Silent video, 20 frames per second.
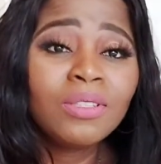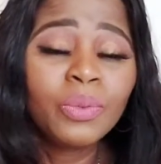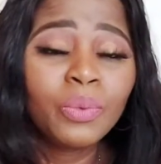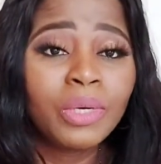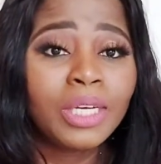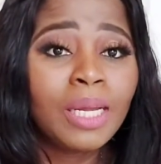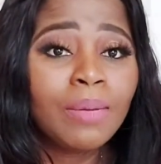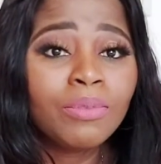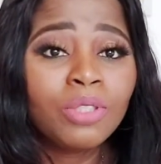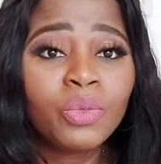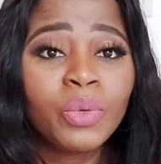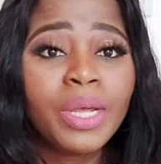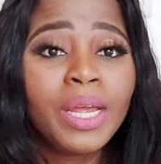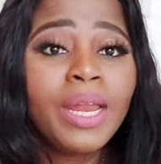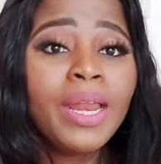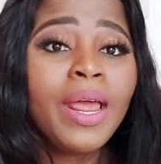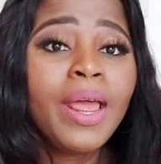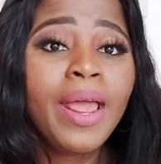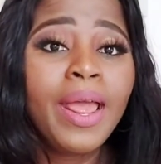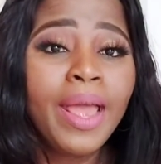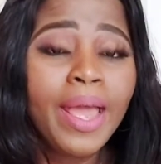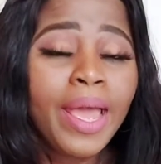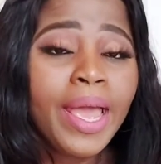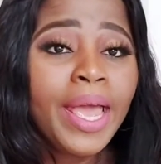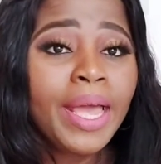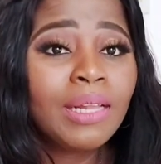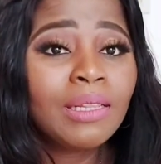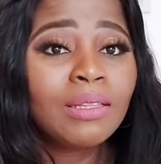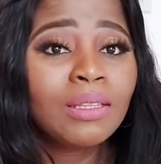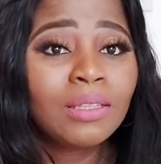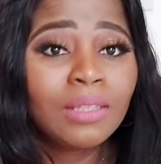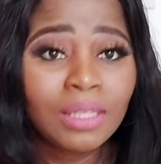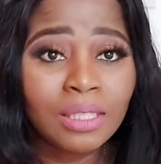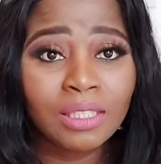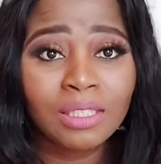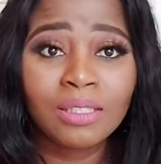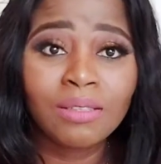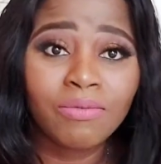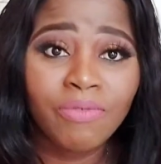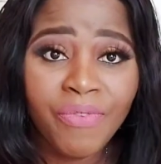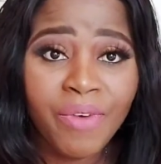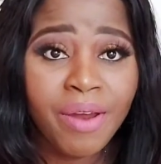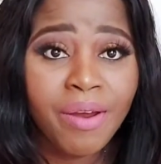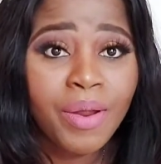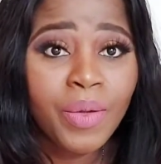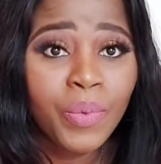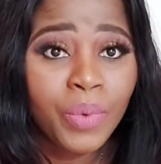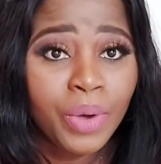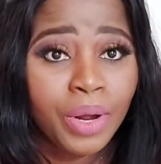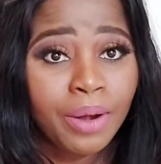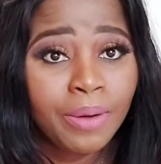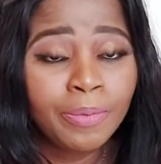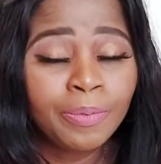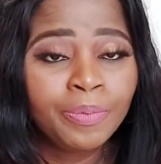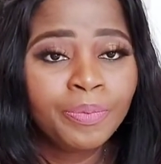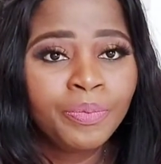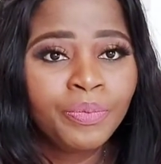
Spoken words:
the one I'm doing, and this very one.